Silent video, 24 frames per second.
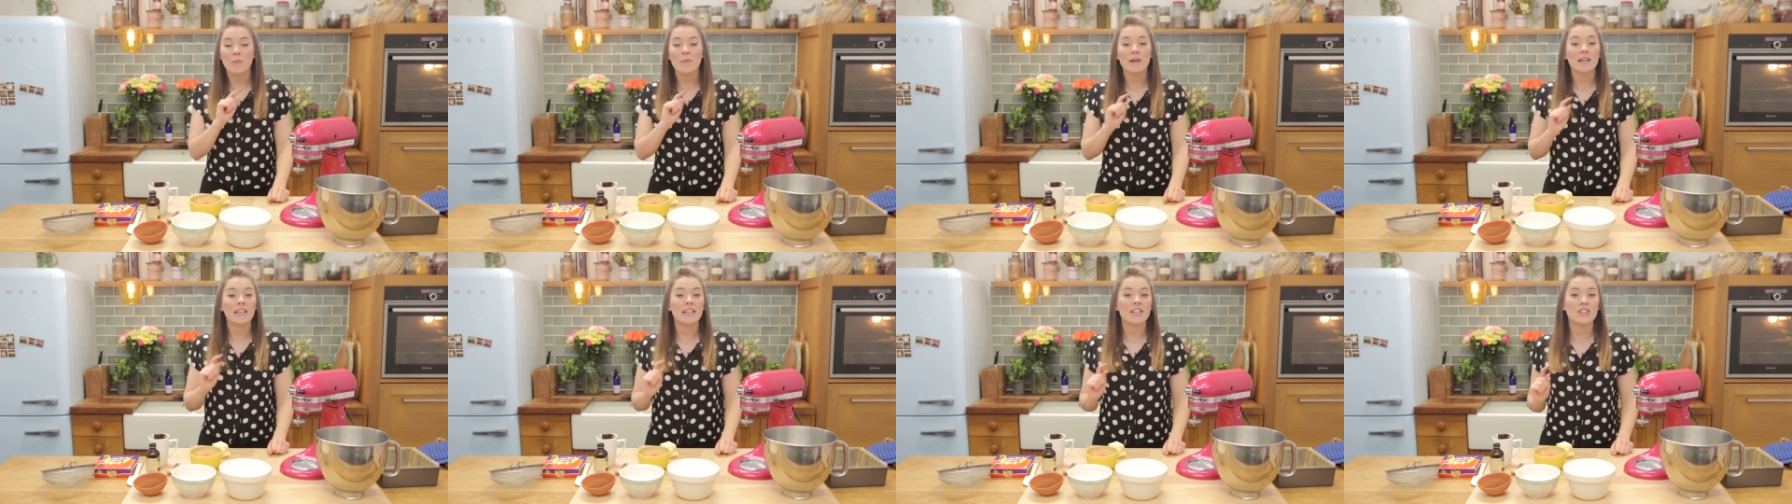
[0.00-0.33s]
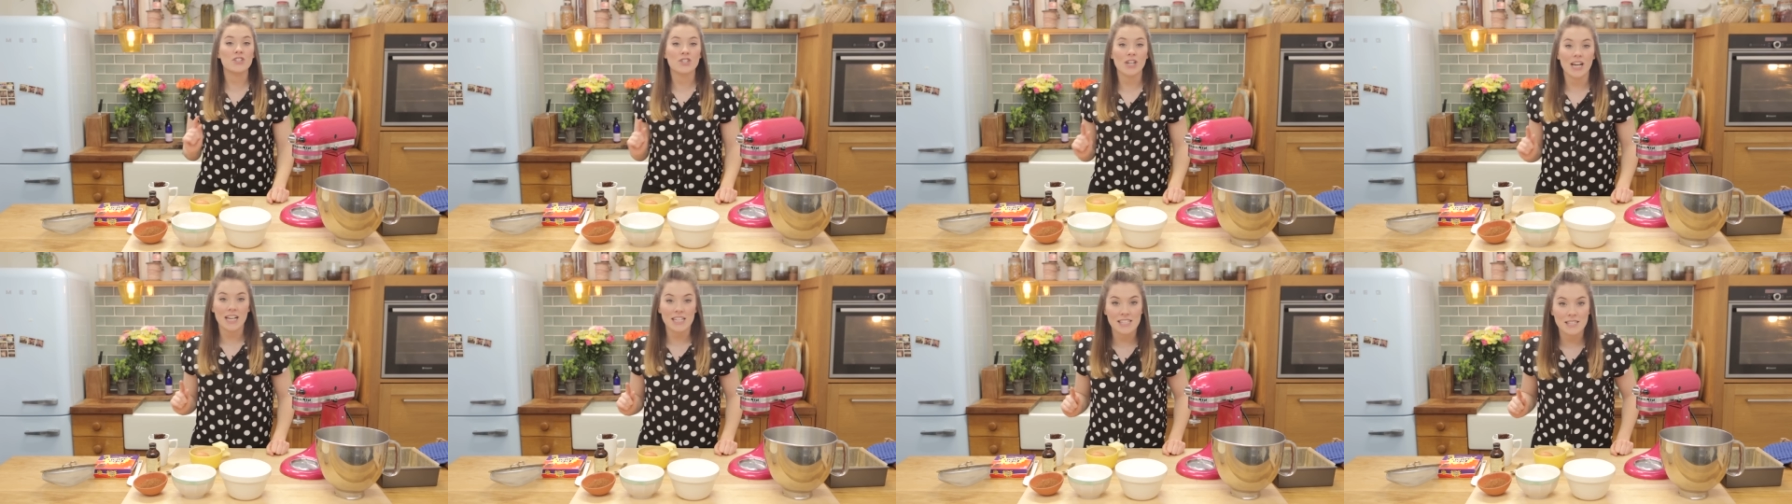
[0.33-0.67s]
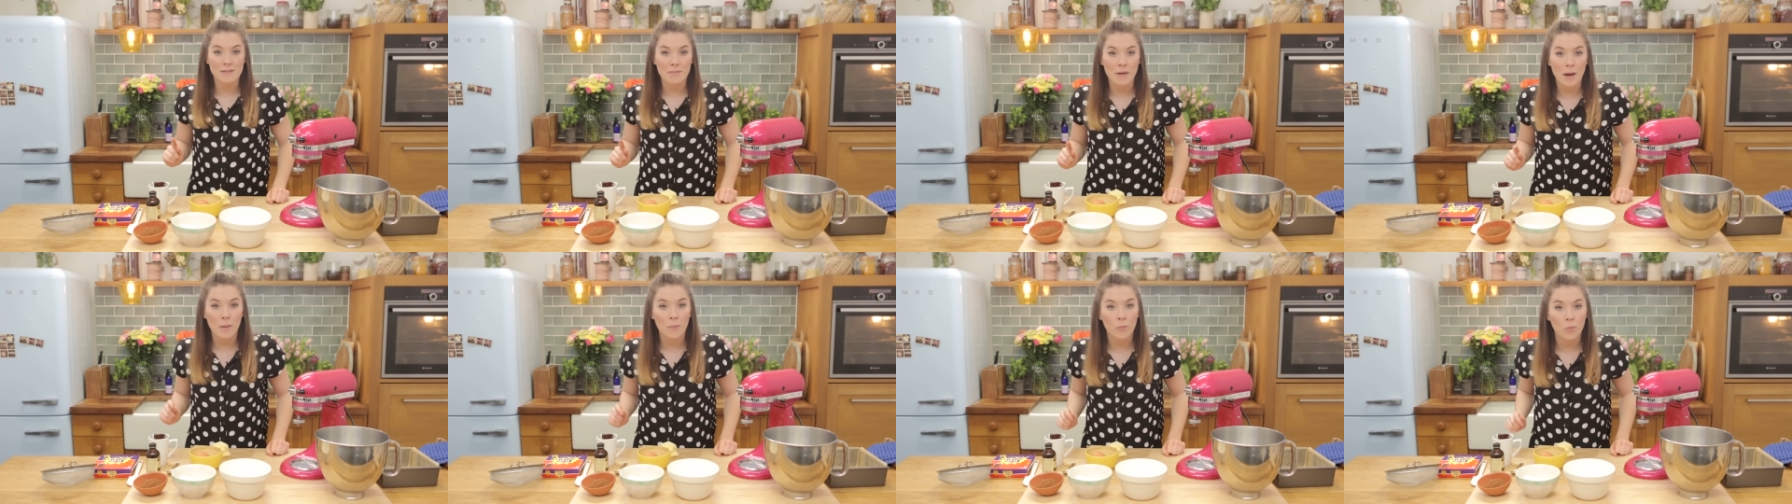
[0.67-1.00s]
But we're gonna jazz
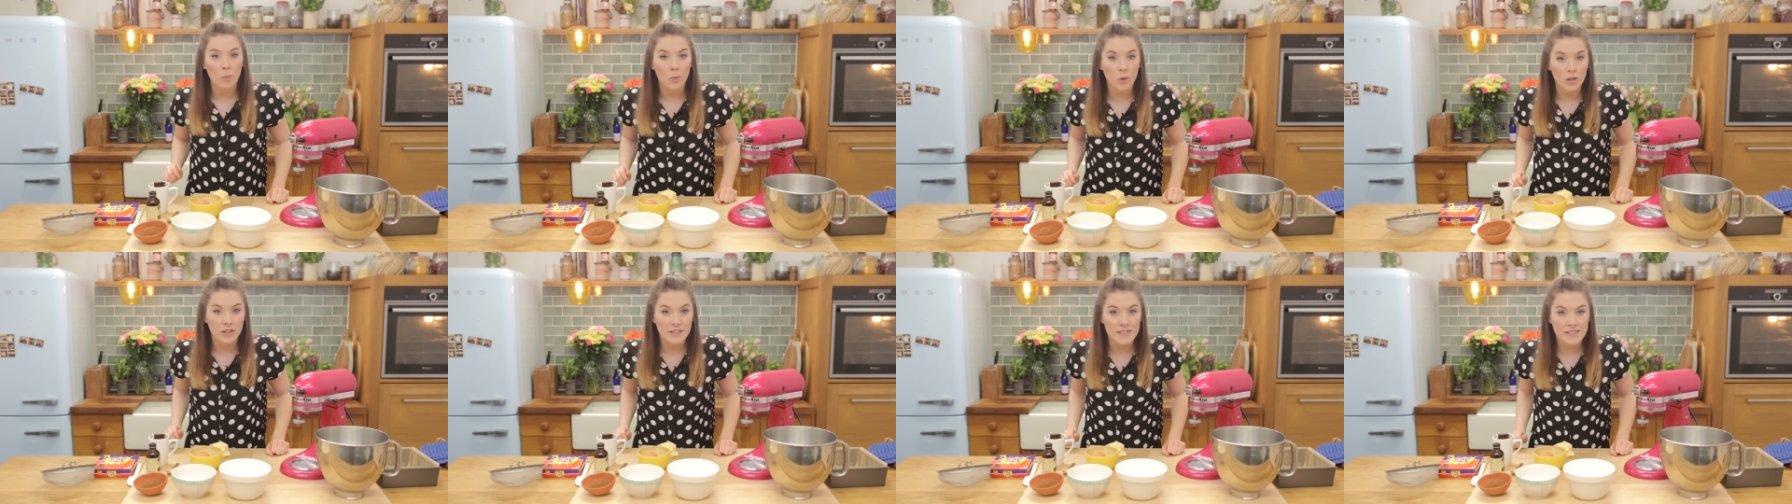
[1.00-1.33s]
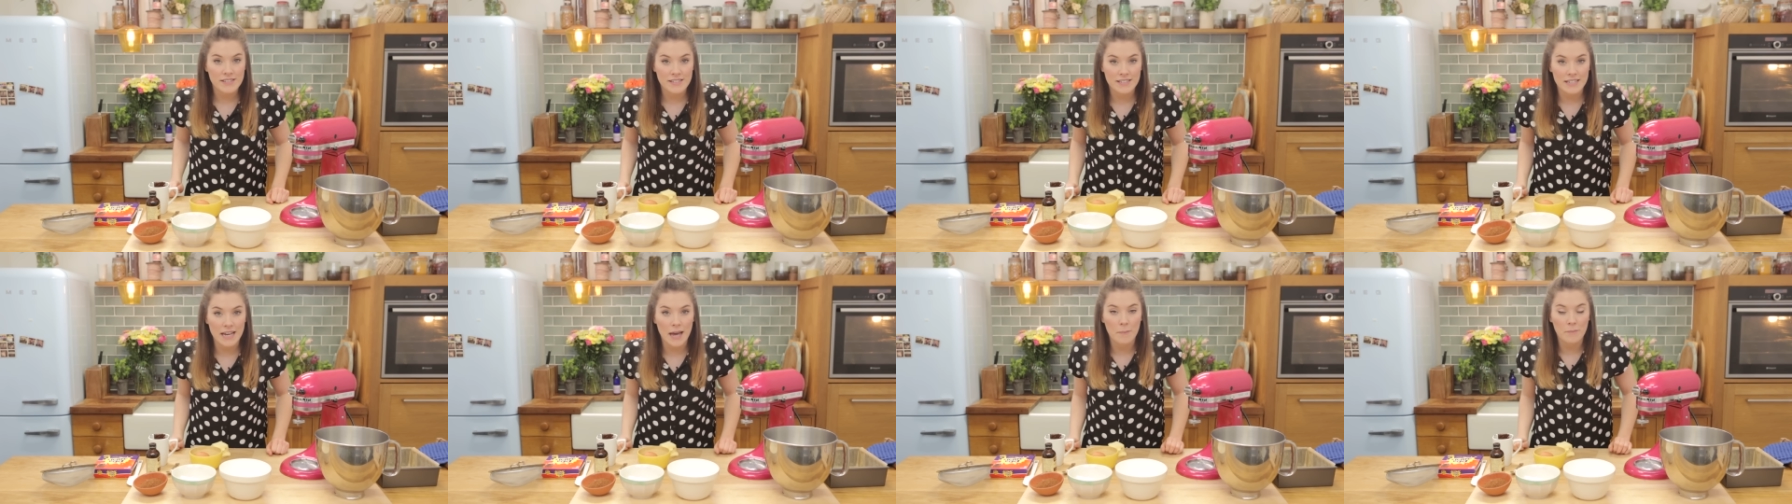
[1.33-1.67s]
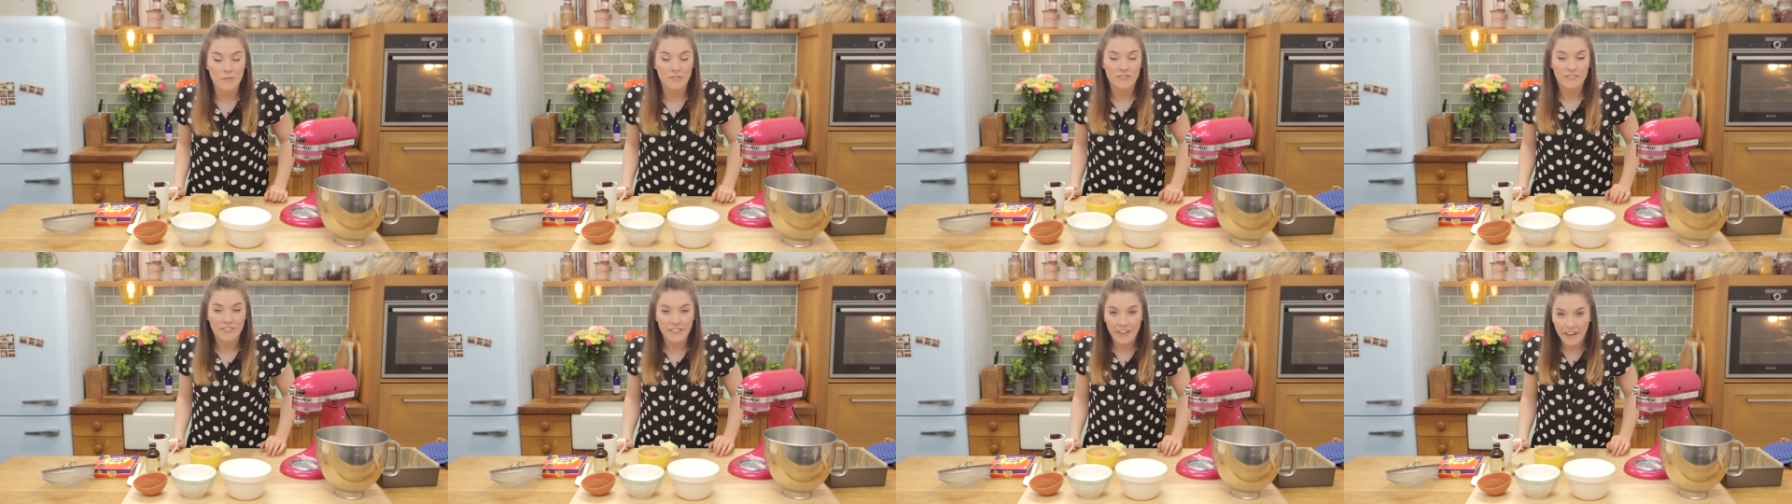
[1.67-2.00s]
them up one step
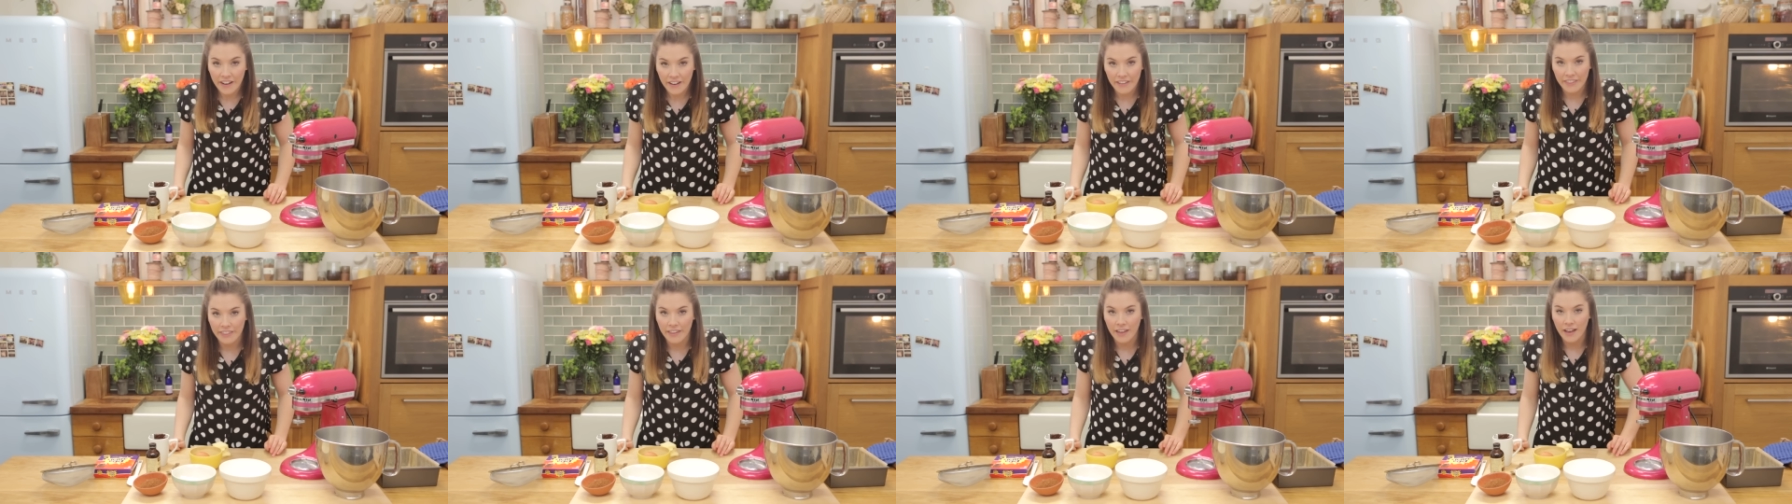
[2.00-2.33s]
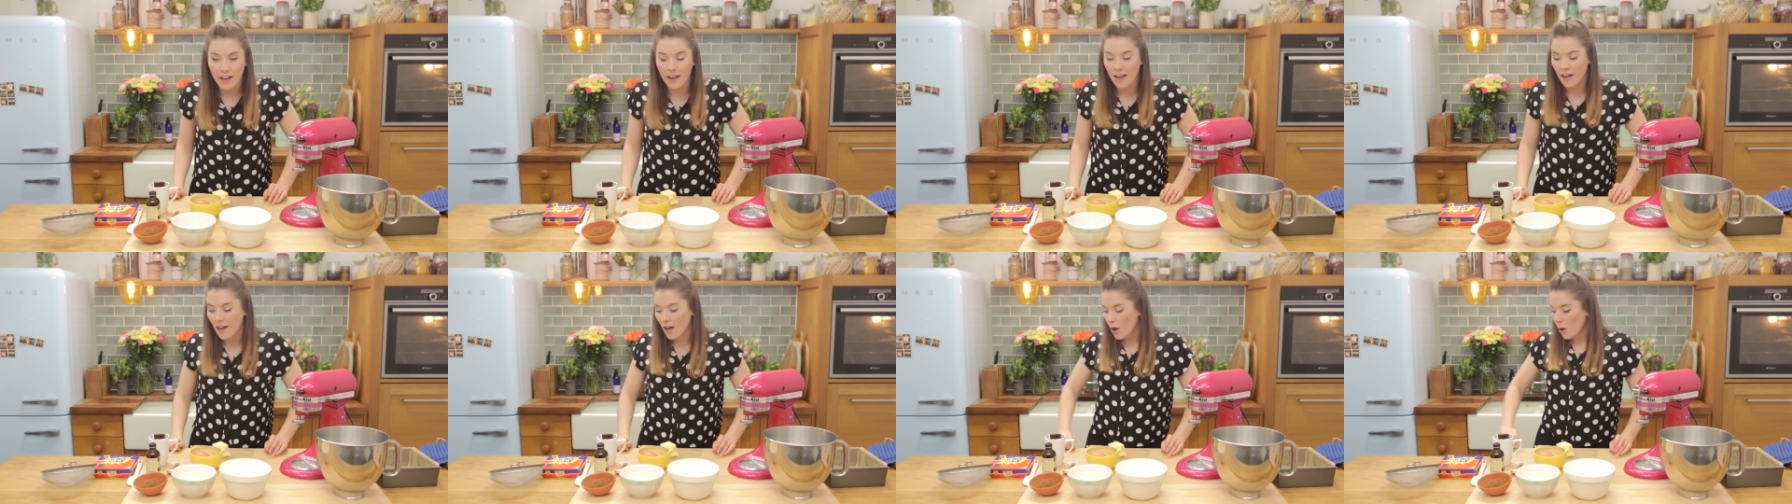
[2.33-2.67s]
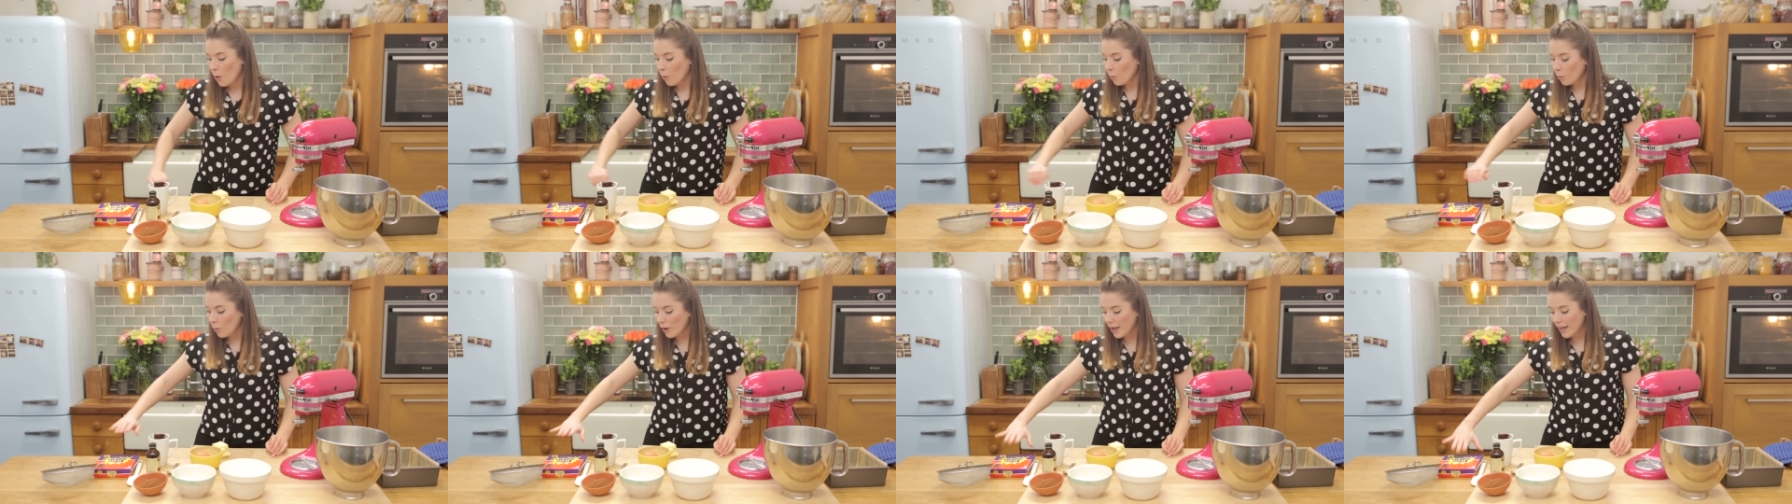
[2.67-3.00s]
further
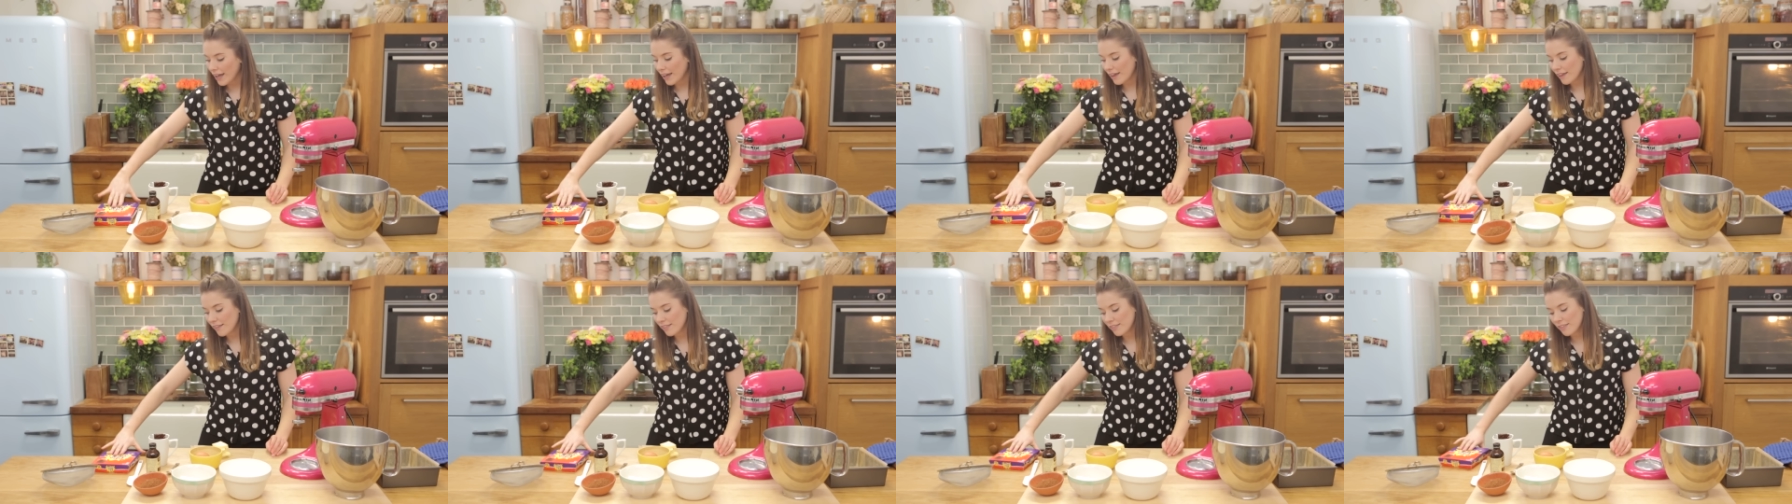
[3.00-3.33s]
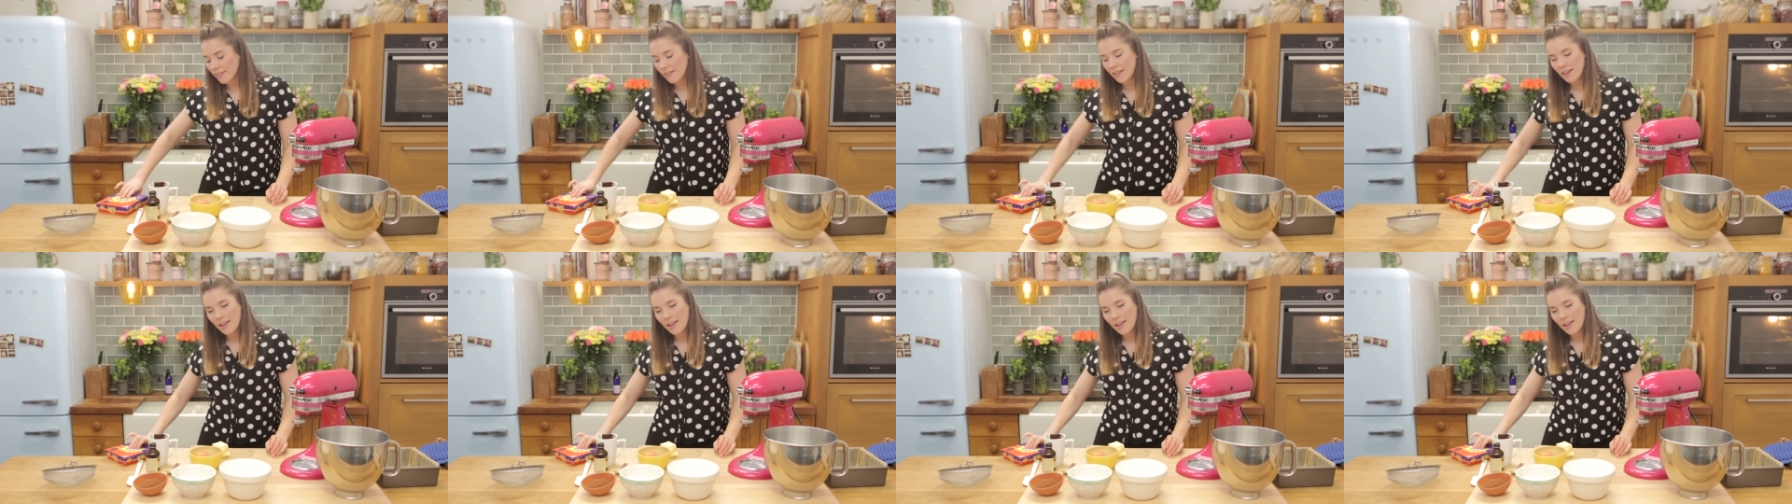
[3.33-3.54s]
with